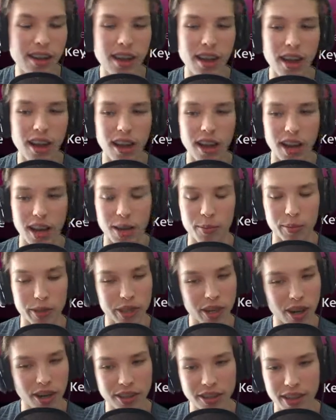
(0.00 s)

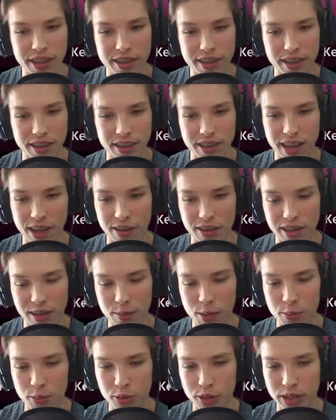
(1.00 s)
Regardless, this is how it's going to be
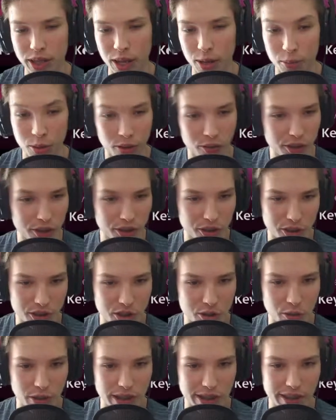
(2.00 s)
booting up. Hopefully there's a
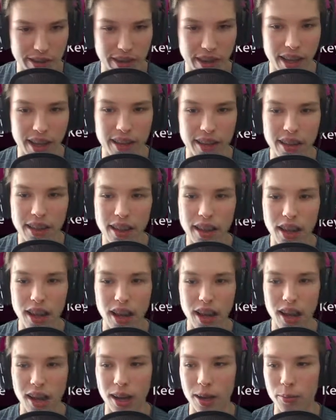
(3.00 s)
choice in that.
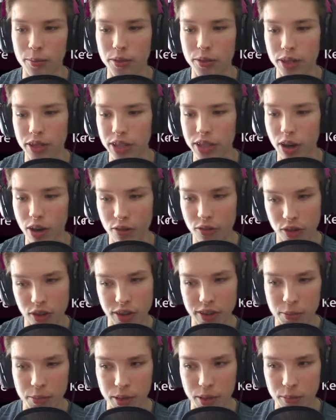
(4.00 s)
They're going to go over this a
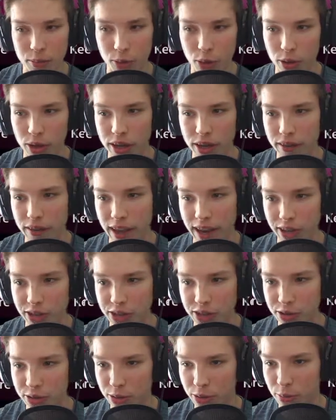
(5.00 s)
bit more in the
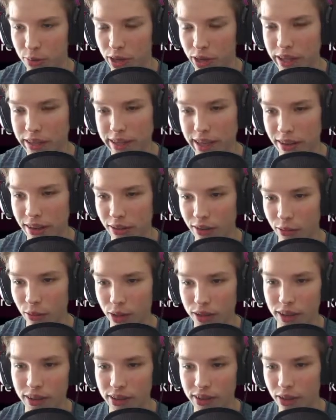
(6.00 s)
actual breakdown of what
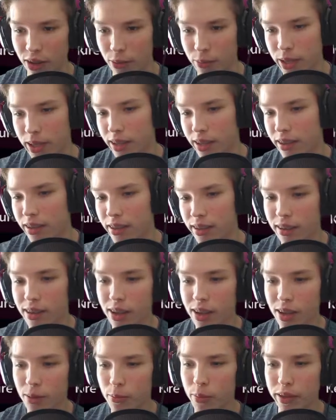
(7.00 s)
this all means,
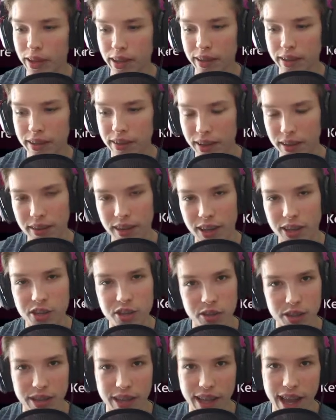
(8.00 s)
but this is essentially
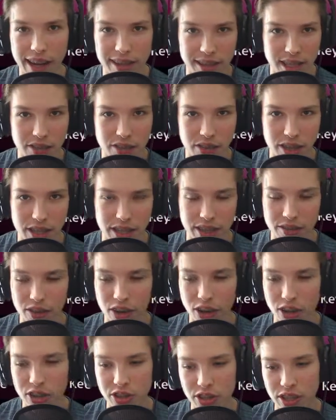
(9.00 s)
the activities
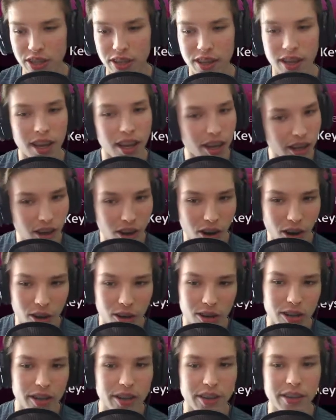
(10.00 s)
function,
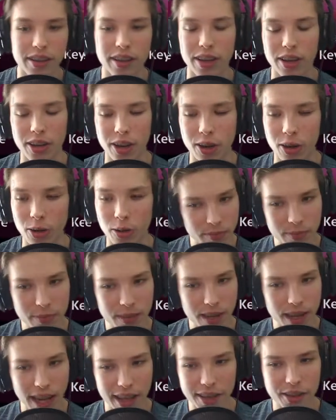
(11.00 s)
cards,
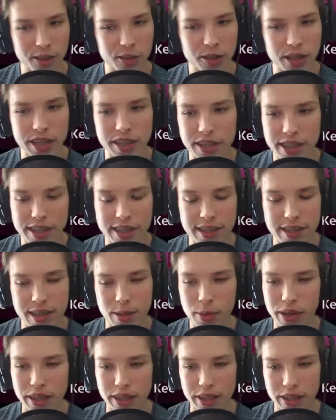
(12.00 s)
as Sony teased about a
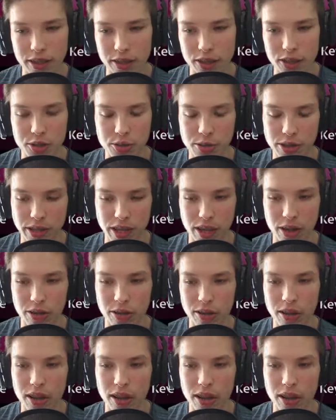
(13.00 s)
year or two ago